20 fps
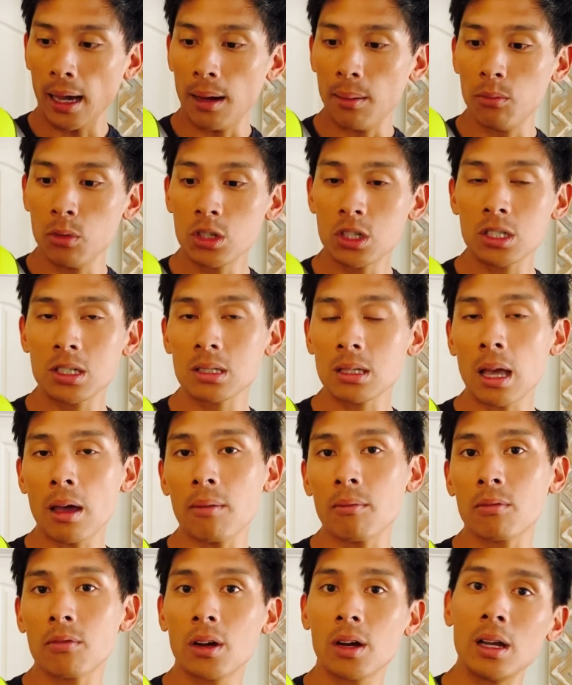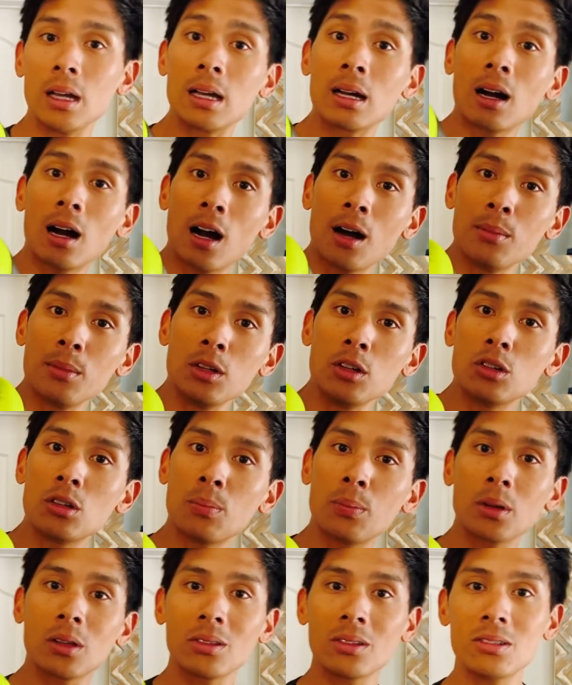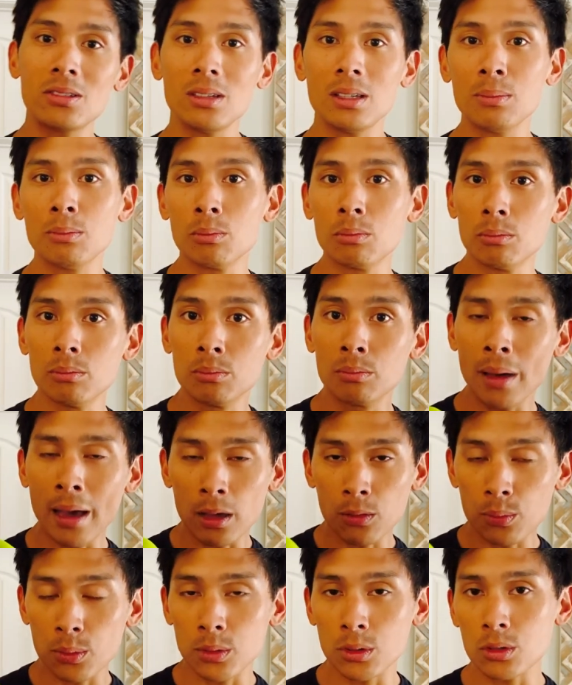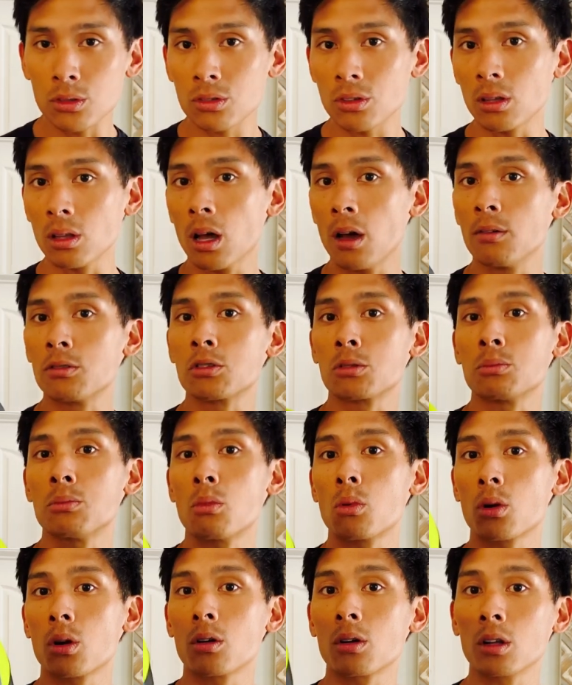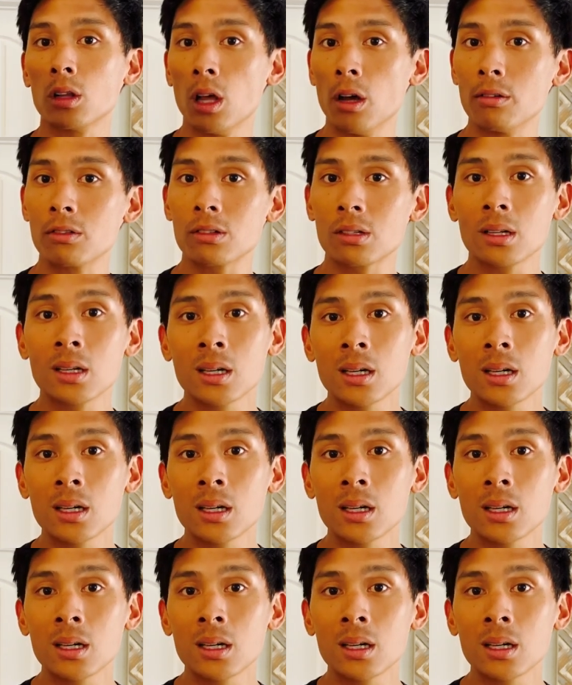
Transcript: which is not very common. You typically see mass produced gloves or more gloves